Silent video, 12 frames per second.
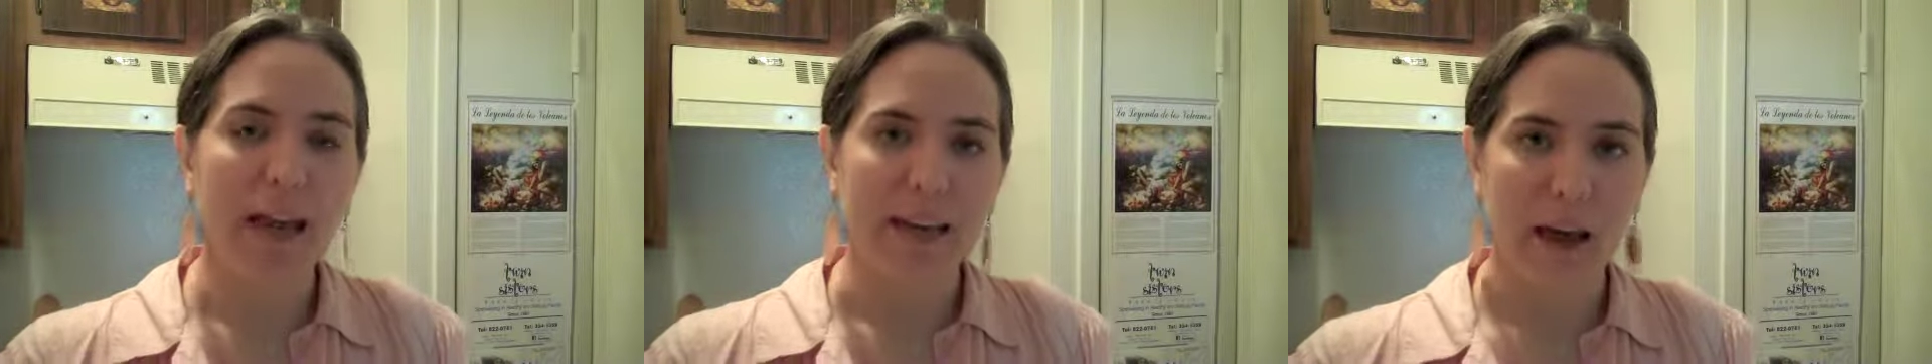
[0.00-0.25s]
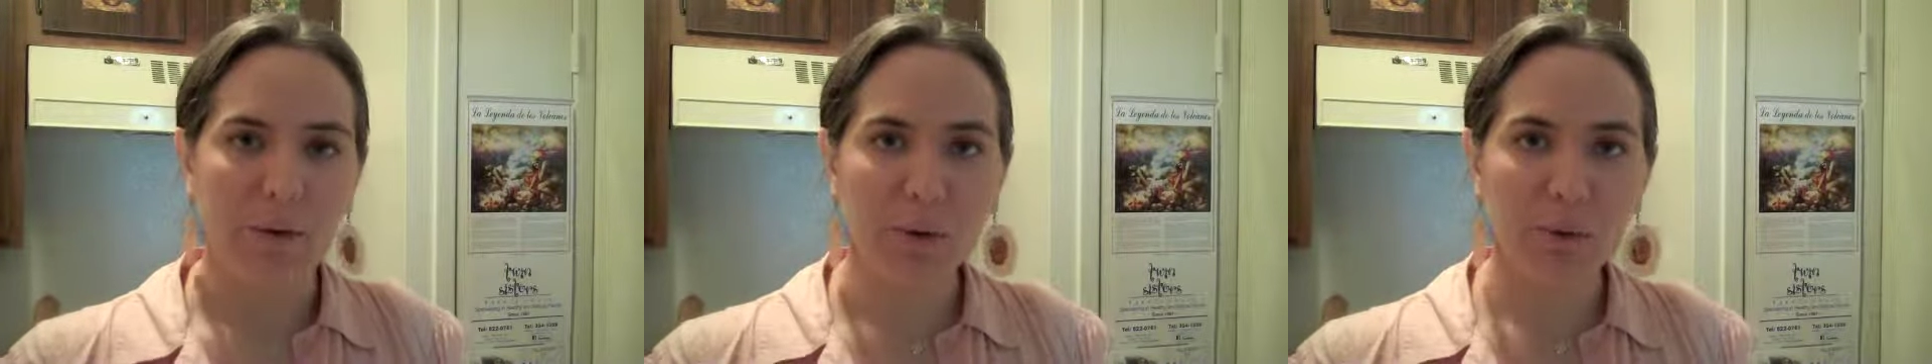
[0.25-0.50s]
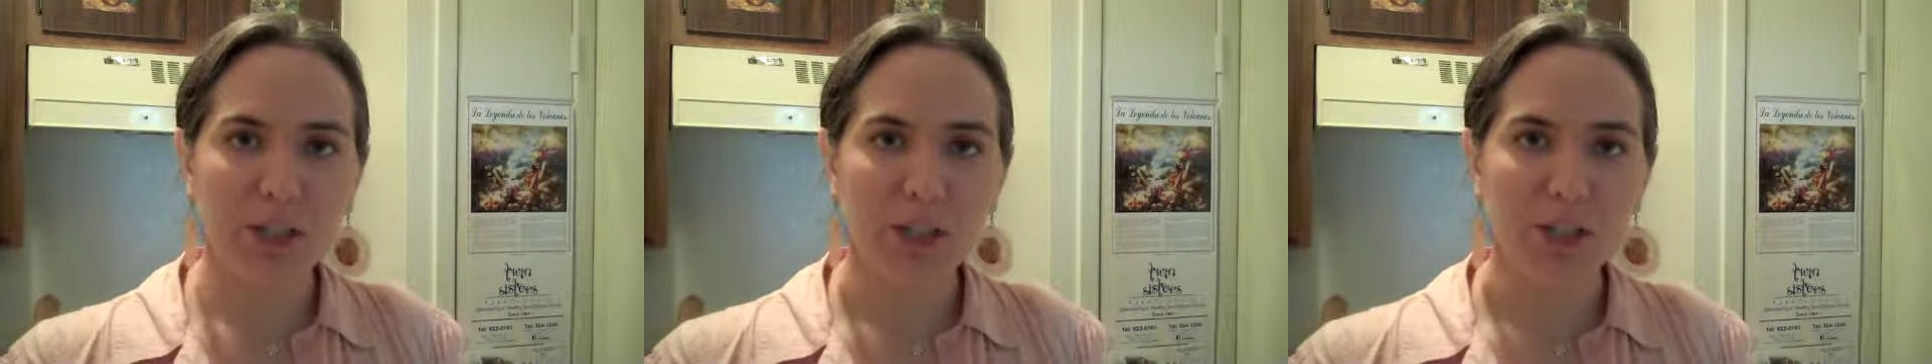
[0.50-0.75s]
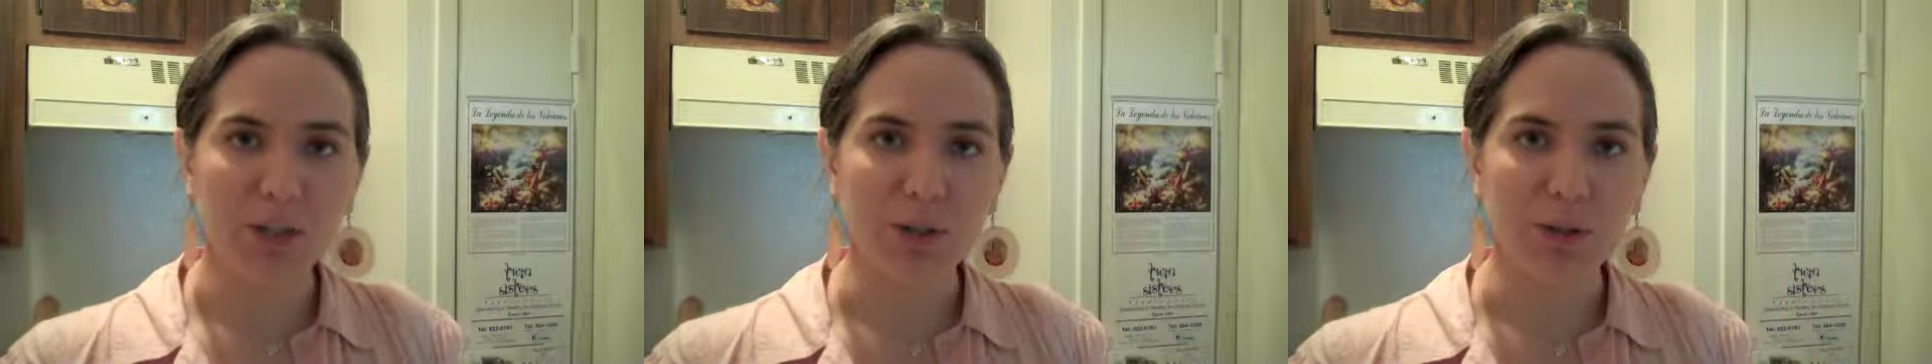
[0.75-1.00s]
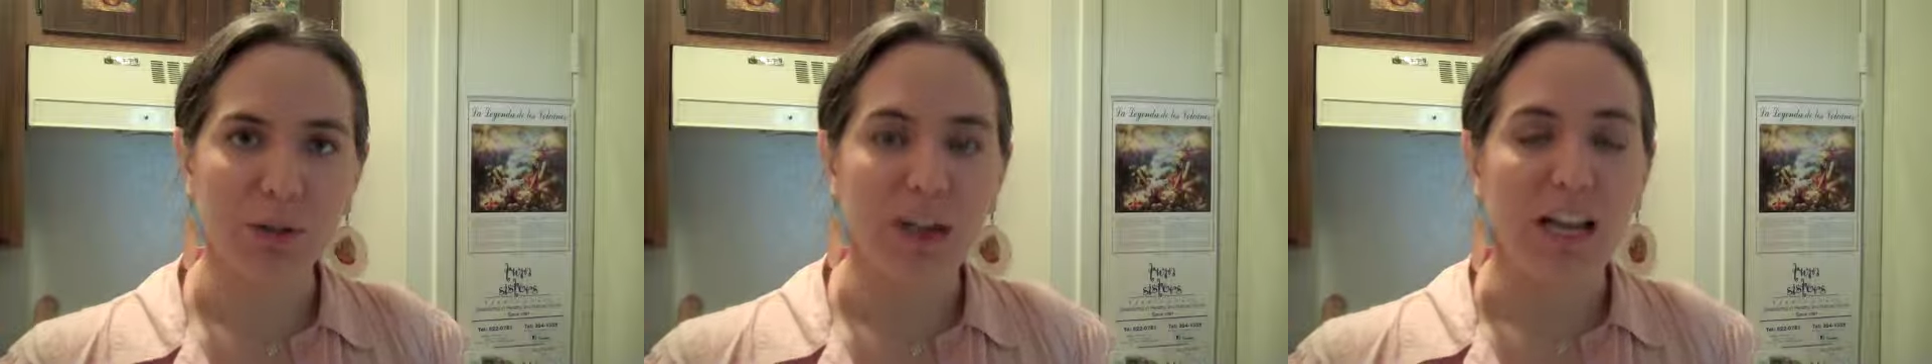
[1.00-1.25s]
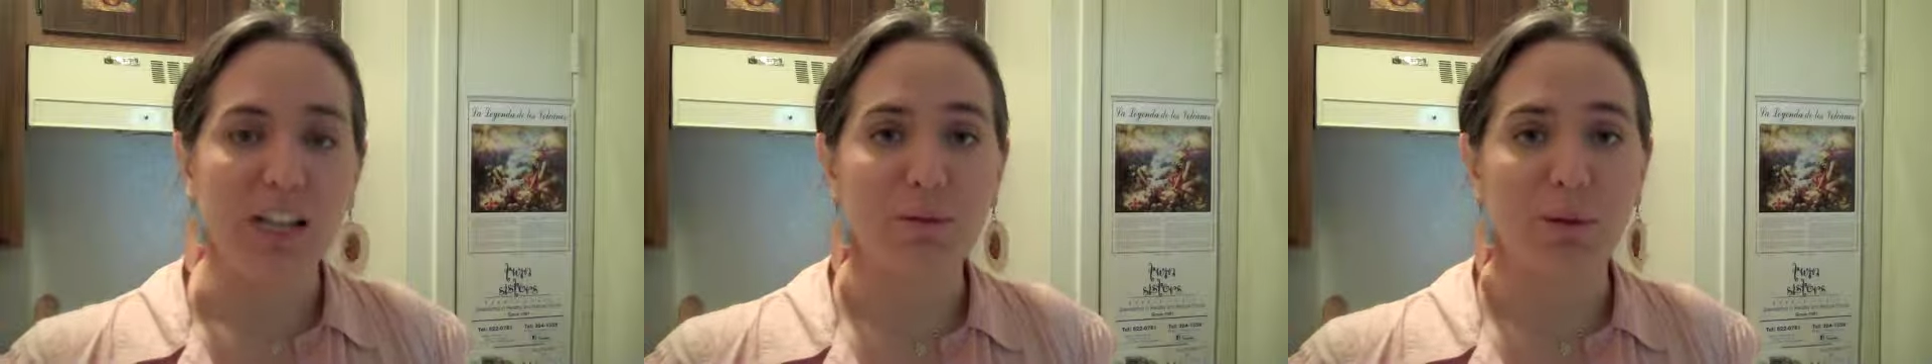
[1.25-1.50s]
Now what we're going to do
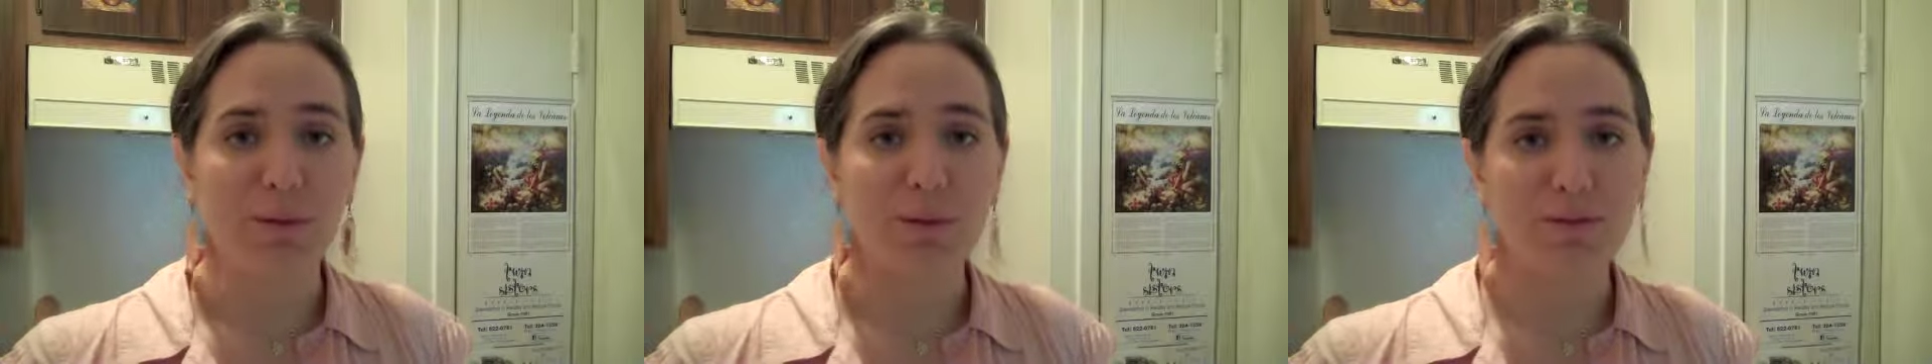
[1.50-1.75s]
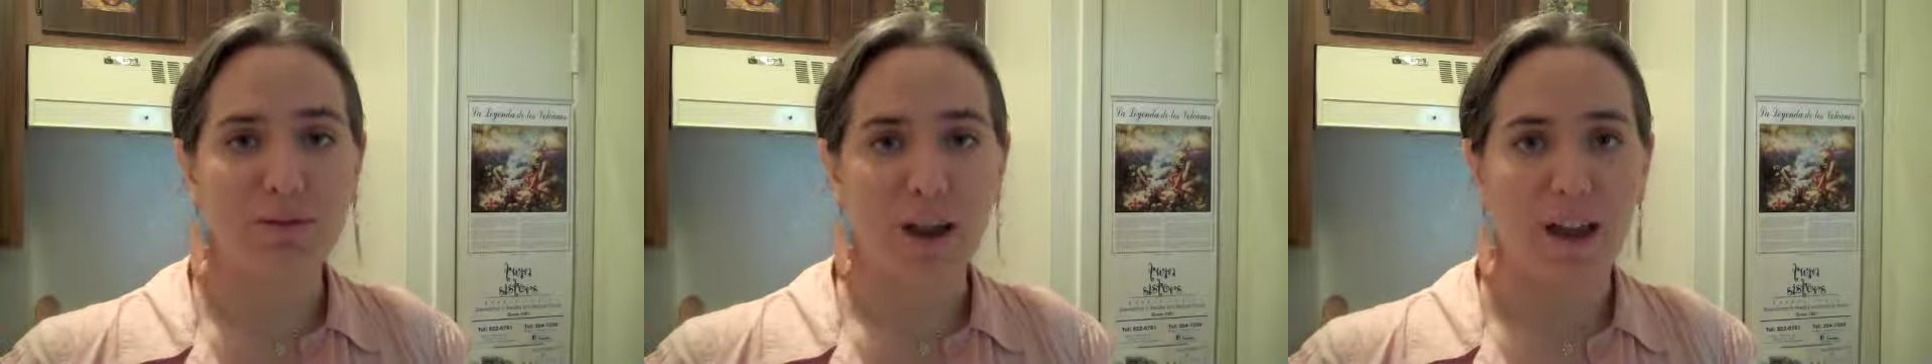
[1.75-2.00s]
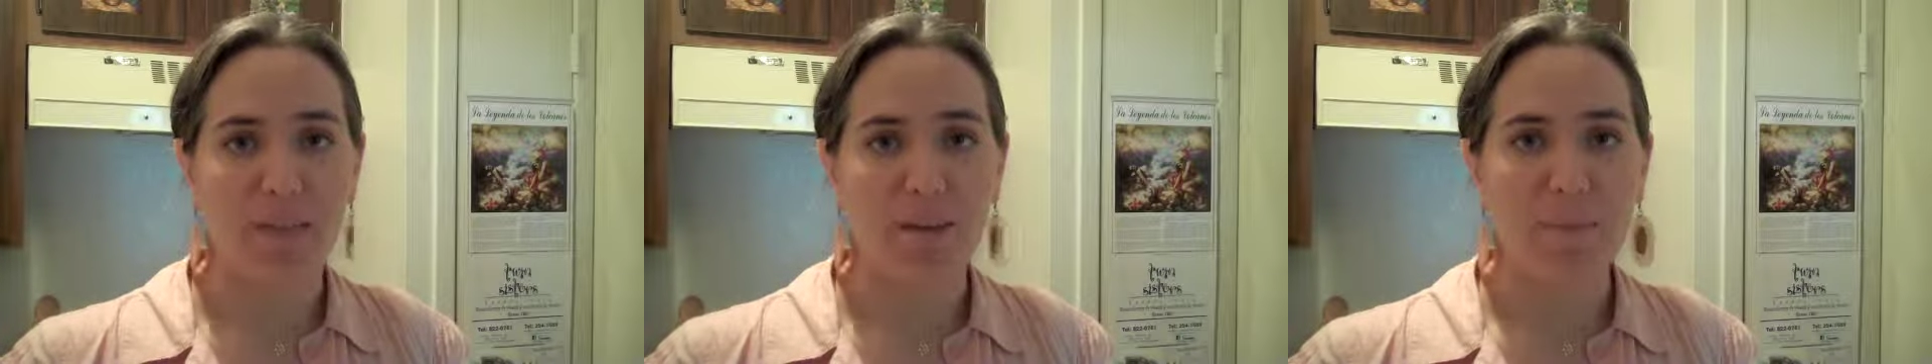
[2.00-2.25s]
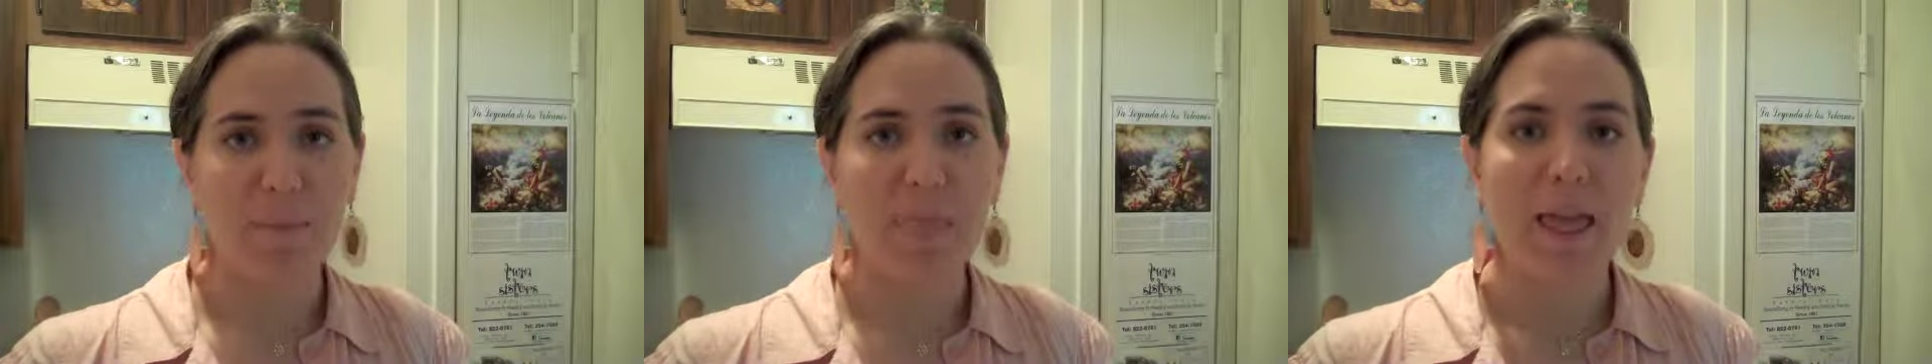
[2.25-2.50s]
is we're going to fry them.